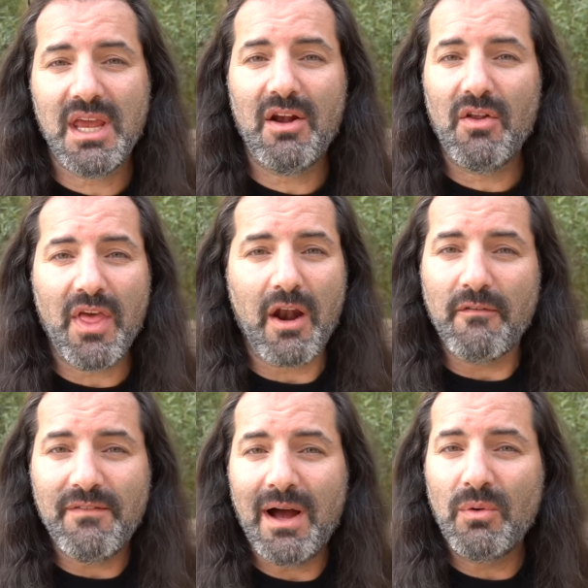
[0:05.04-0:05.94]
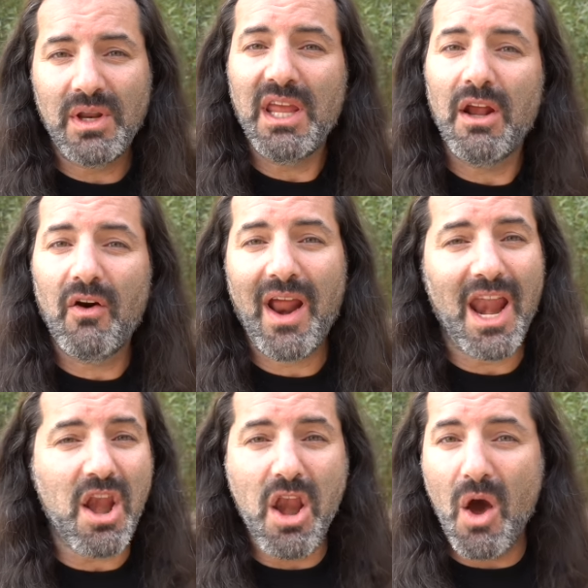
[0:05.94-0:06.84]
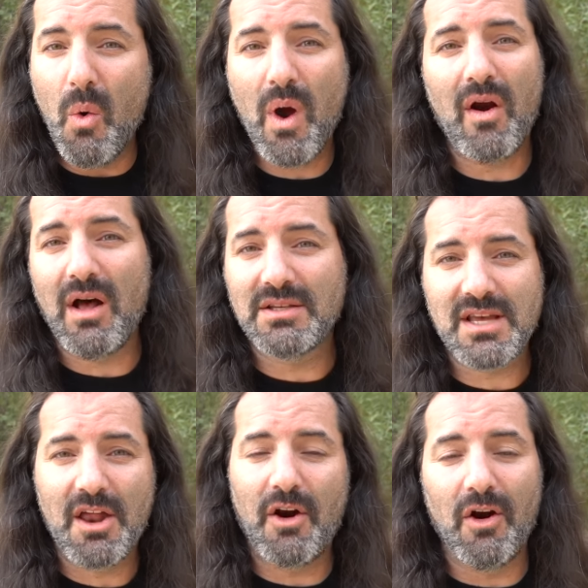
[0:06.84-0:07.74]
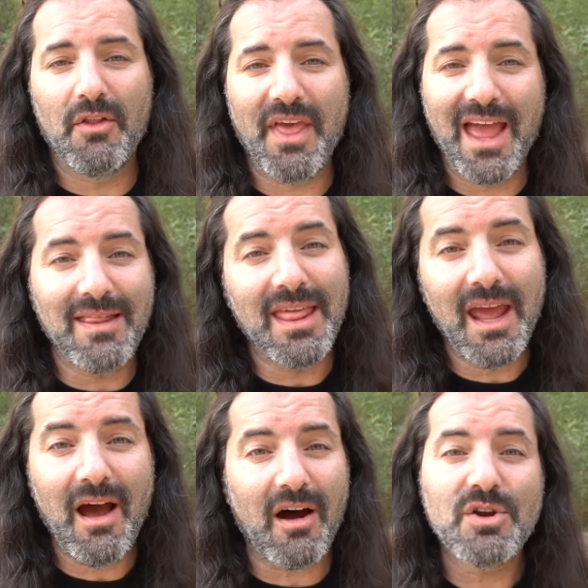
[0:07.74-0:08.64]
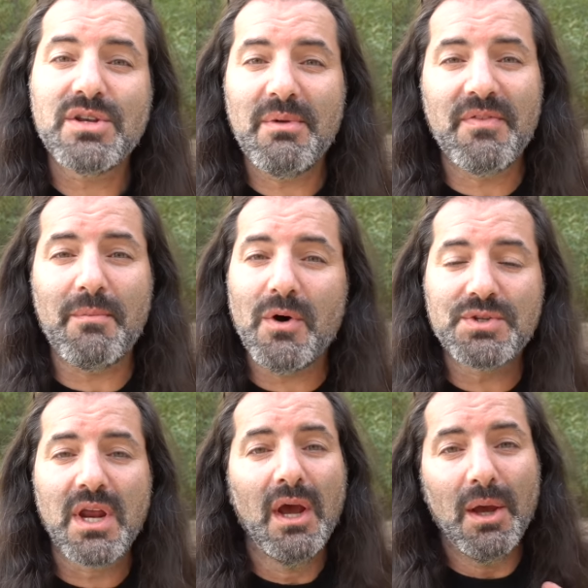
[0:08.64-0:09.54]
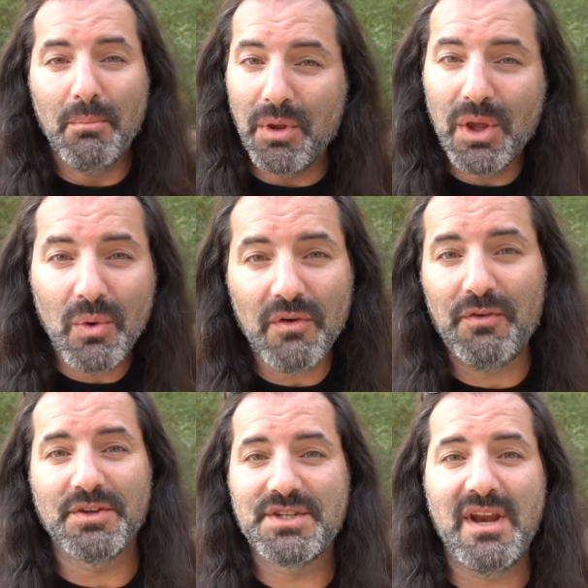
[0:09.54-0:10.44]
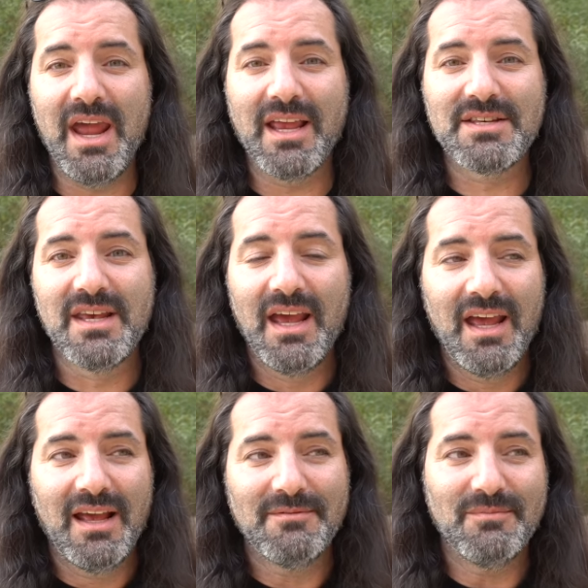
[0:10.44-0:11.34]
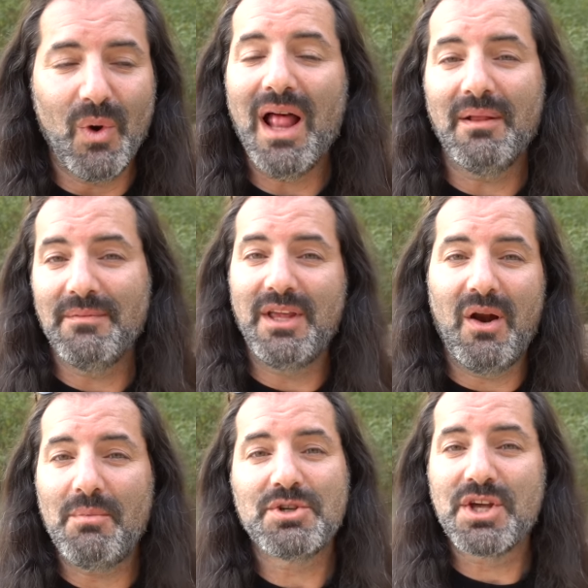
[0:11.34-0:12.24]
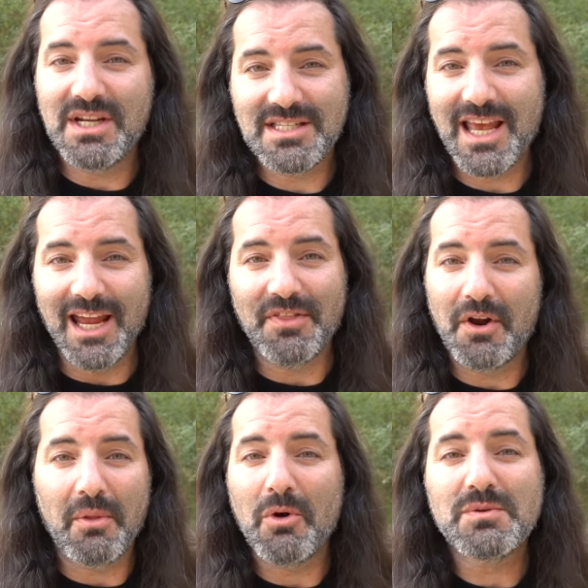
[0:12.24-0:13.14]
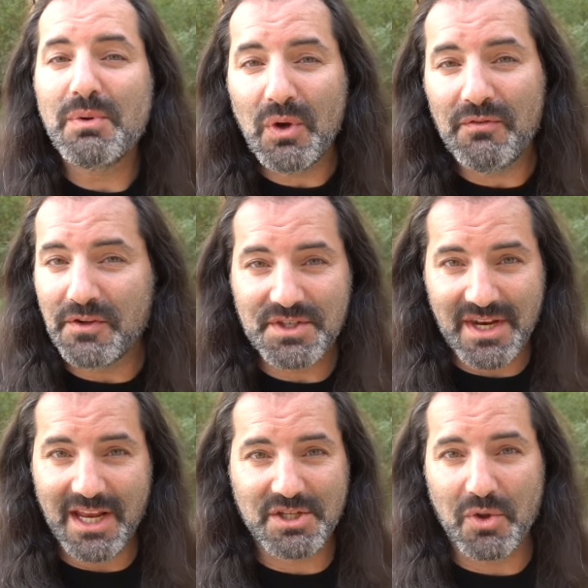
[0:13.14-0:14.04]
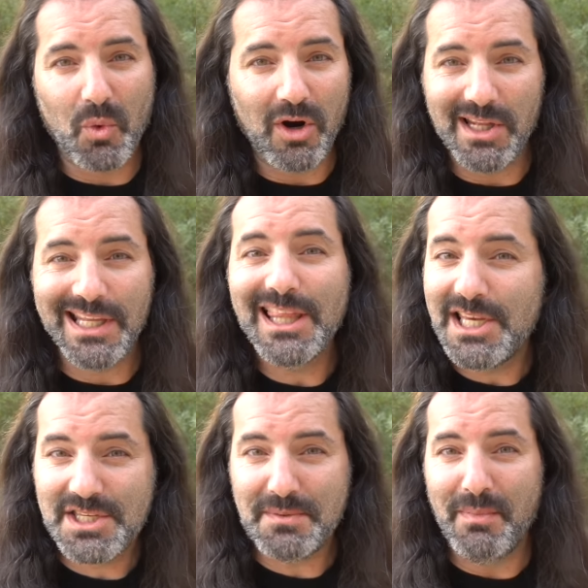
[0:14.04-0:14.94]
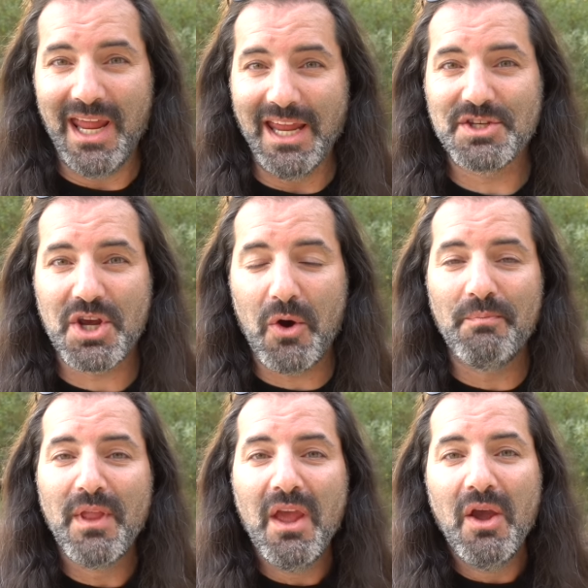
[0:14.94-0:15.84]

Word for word: here that are found here and nowhere else on Earth, and they are some of the most beautiful snakes well, you know, I'm just going to say it. They're the most beautiful snakes in the world, at least to me. So